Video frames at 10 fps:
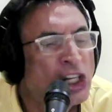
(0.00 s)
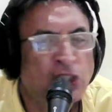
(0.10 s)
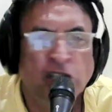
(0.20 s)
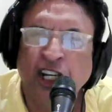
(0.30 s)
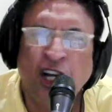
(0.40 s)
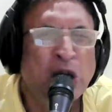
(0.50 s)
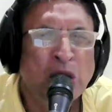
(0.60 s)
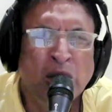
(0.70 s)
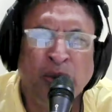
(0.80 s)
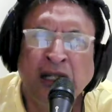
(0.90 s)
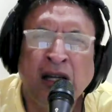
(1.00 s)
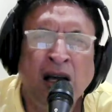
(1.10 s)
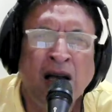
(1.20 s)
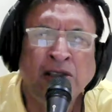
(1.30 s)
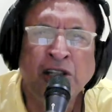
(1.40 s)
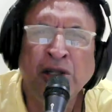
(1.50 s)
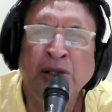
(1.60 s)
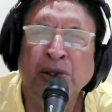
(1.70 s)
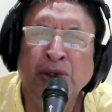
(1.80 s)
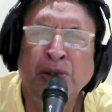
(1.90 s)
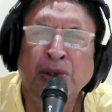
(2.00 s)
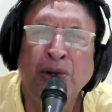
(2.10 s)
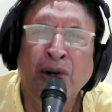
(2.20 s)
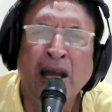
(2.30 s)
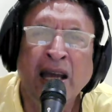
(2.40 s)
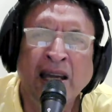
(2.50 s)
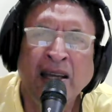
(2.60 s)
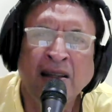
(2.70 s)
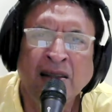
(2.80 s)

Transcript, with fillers: Jehovah God, you reign,